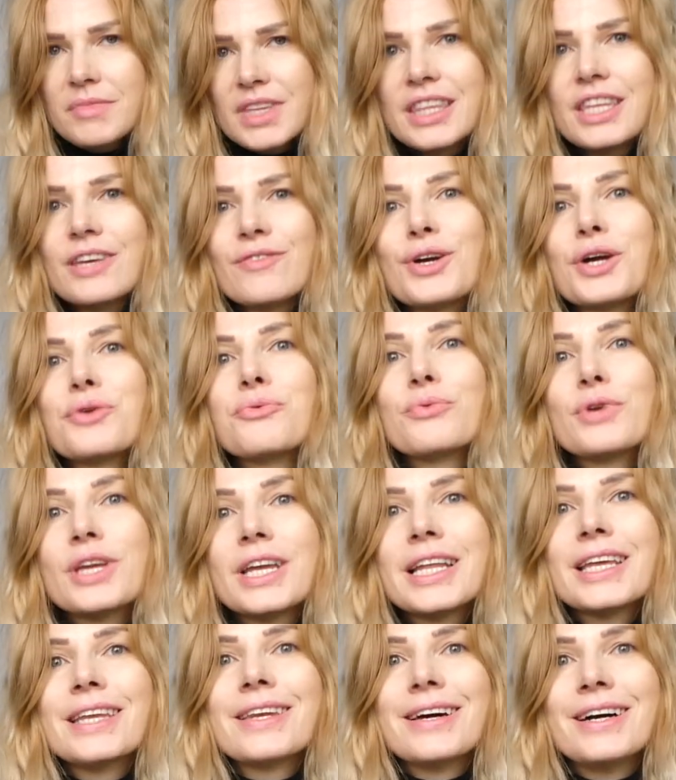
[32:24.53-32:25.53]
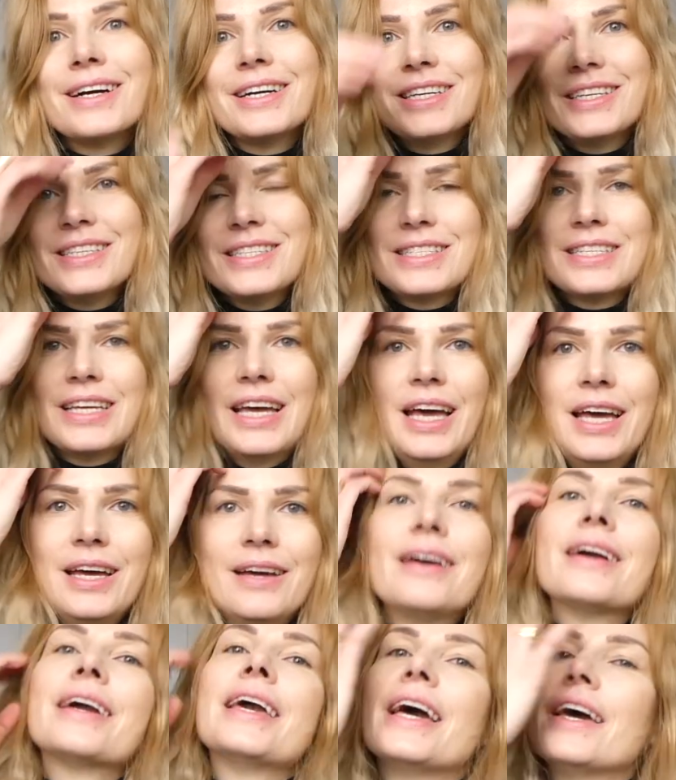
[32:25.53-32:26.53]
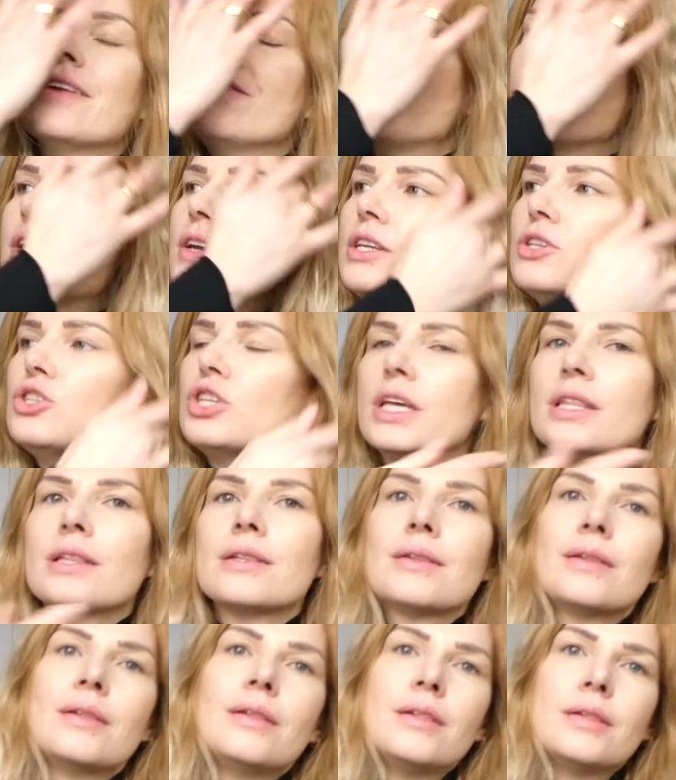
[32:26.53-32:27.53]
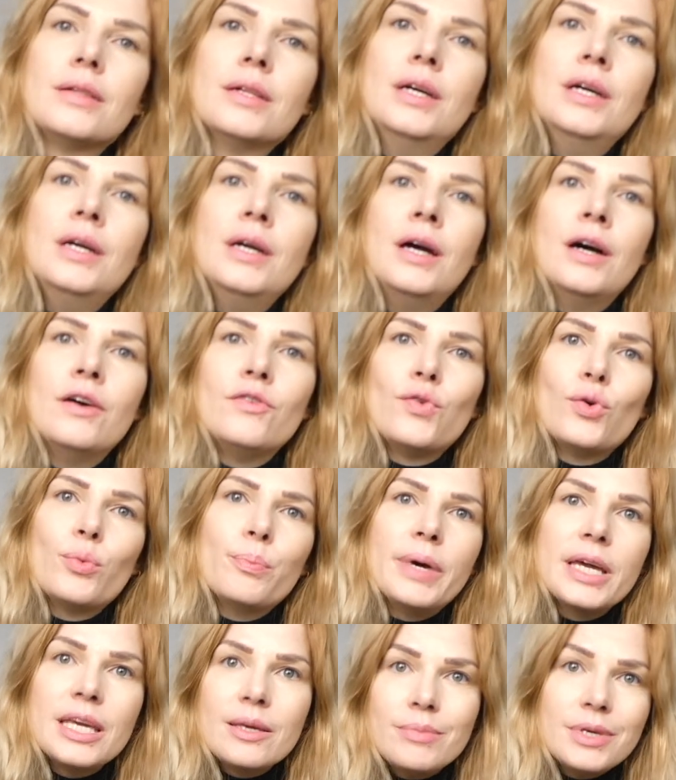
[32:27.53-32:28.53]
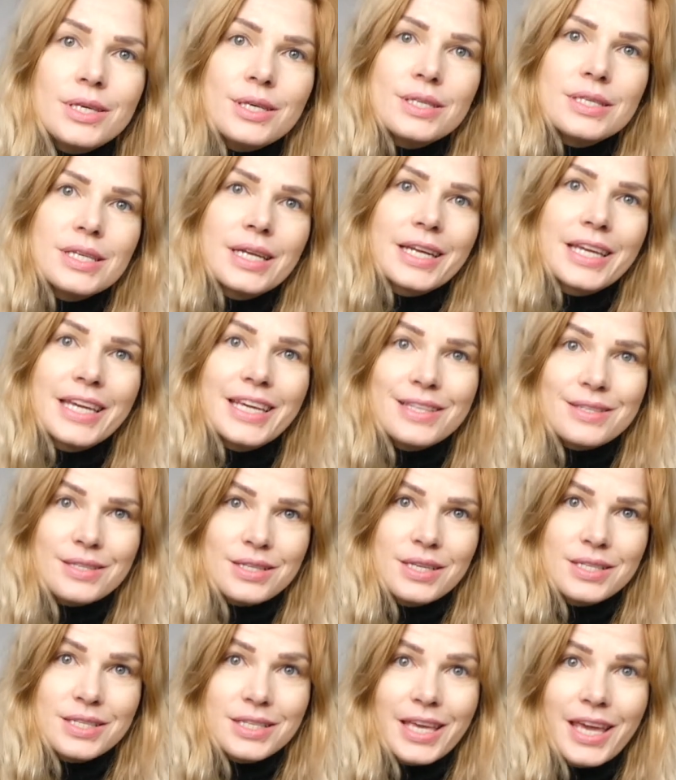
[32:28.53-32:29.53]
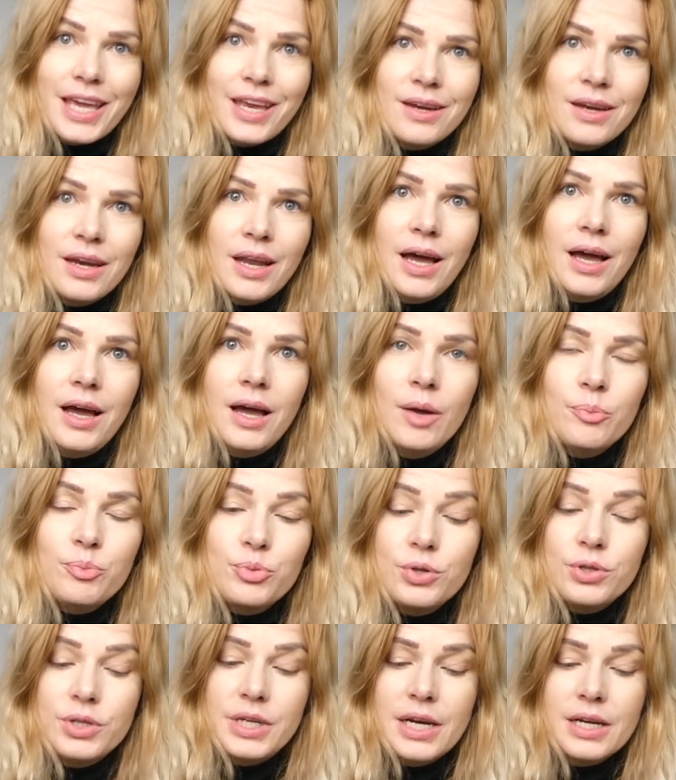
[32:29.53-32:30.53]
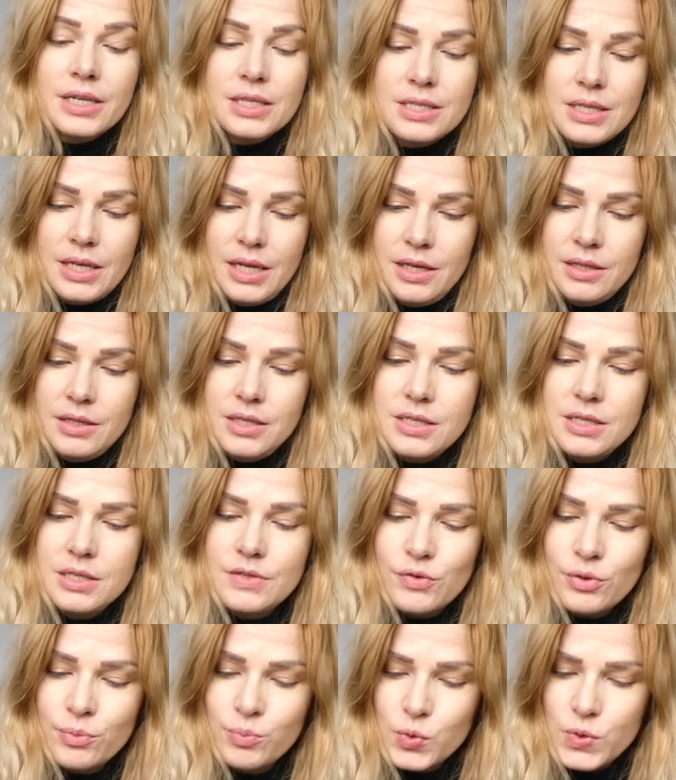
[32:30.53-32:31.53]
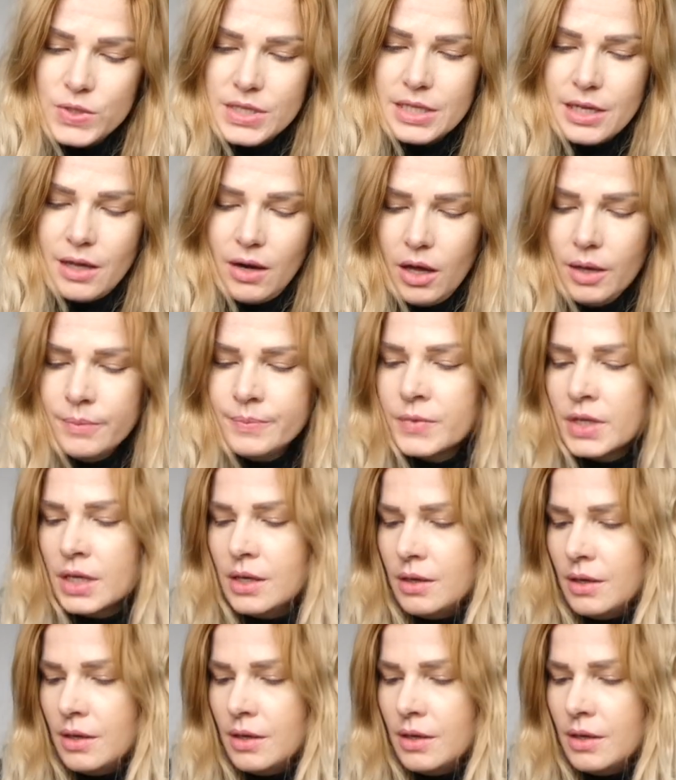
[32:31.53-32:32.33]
They've got really nice, again, very gentle for babies and kids' skin products. And this is from Mustela.